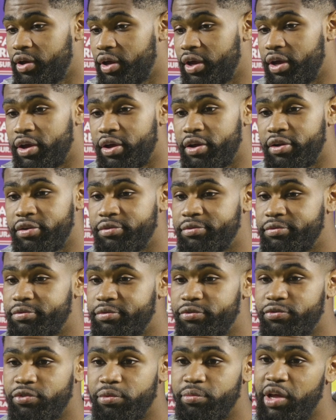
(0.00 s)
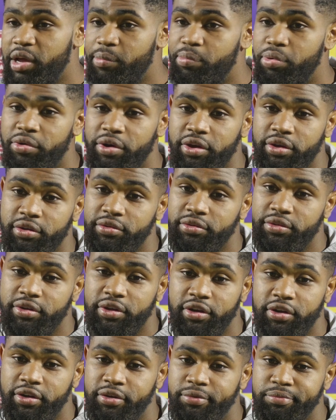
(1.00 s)
And from that point,
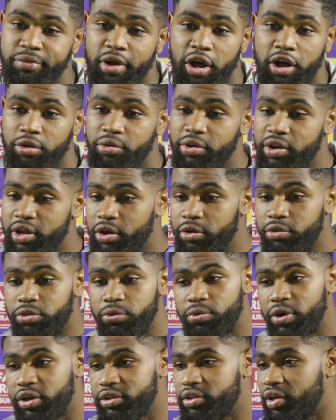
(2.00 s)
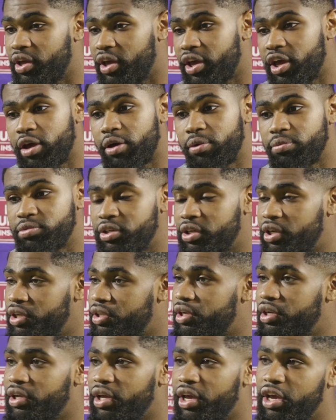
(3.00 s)
all the way down throughout the game to the
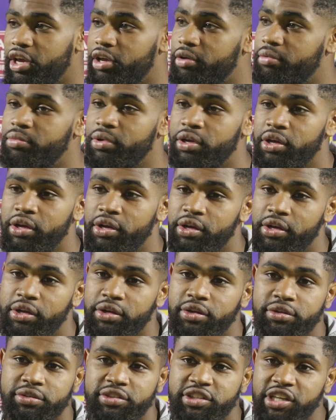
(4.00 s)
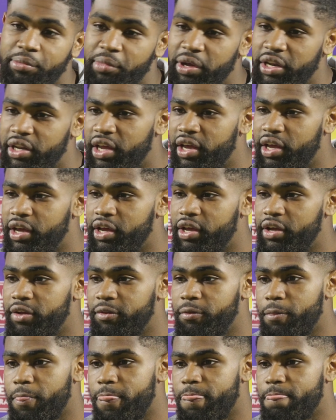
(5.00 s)
end of the game, seeing my dad,
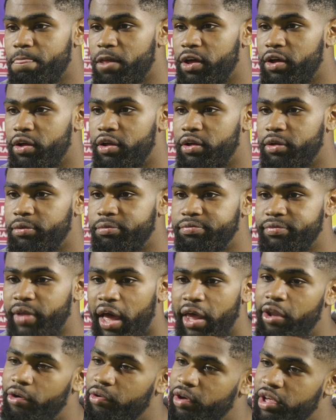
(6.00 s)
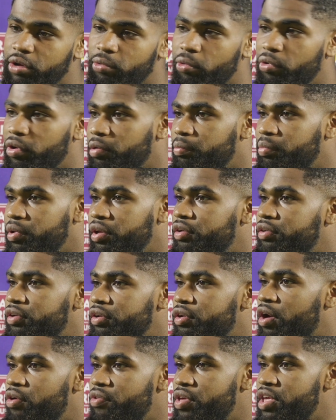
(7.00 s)
I know he didn't want to be,
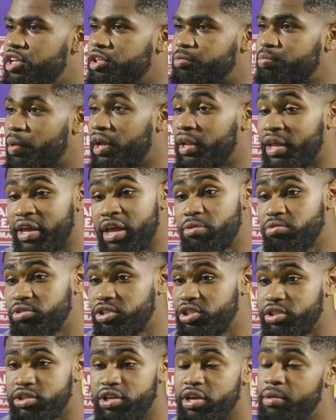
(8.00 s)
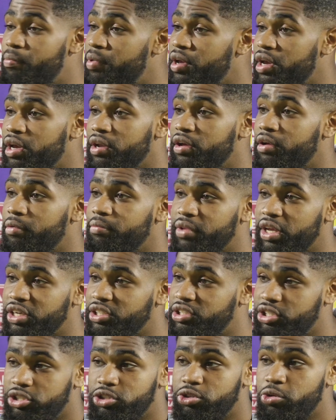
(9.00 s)
you know, in the spotlight. It was just him being him.
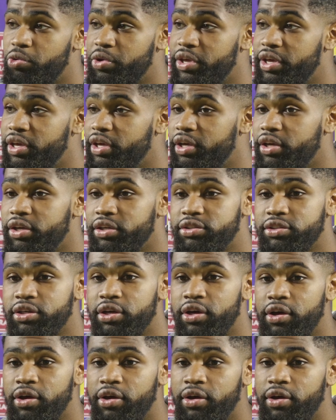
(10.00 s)
That's just who he is.